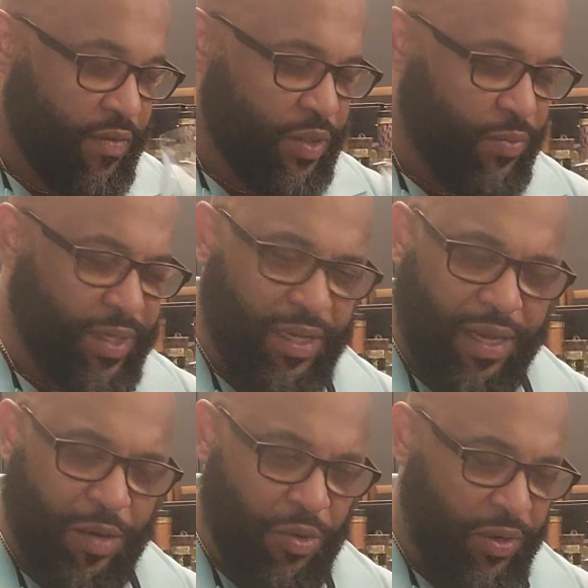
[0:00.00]
Sweet
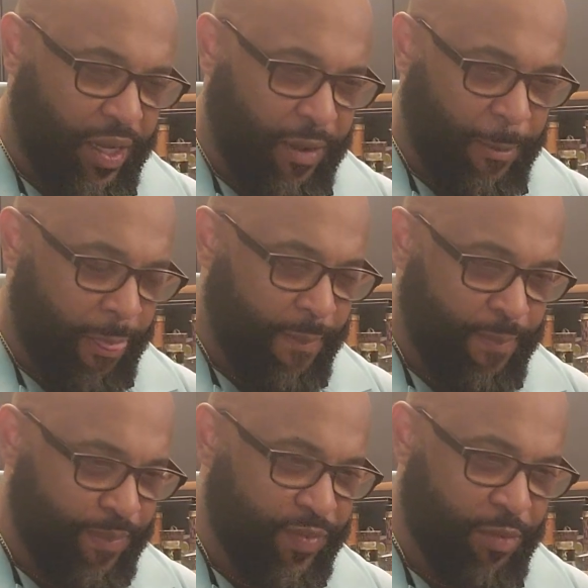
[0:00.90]
caramel now.
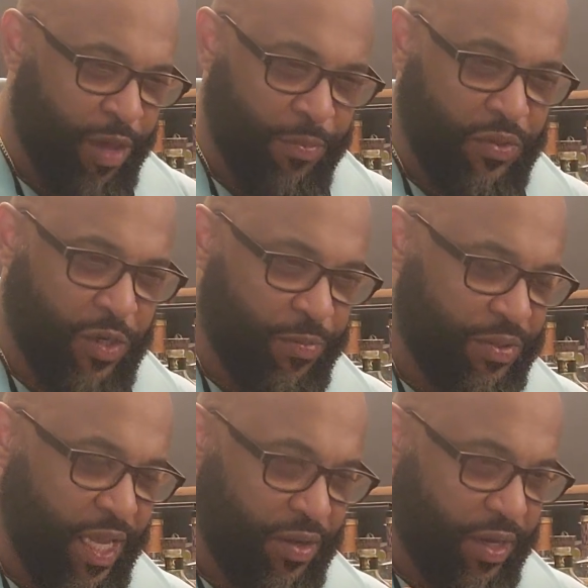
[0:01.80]
The maple syrup is
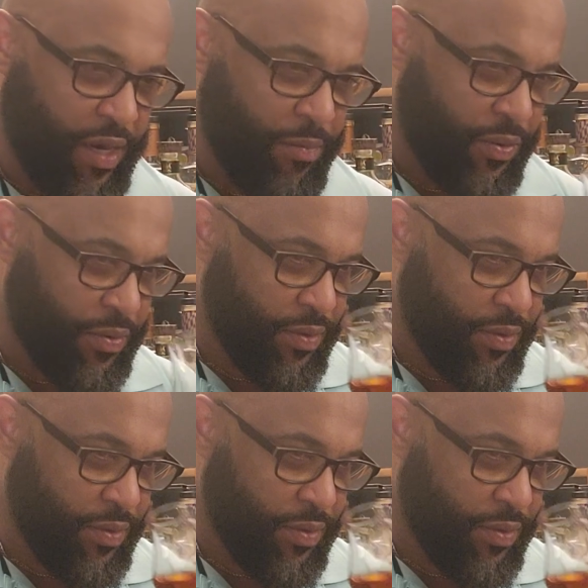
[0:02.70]
now caramel.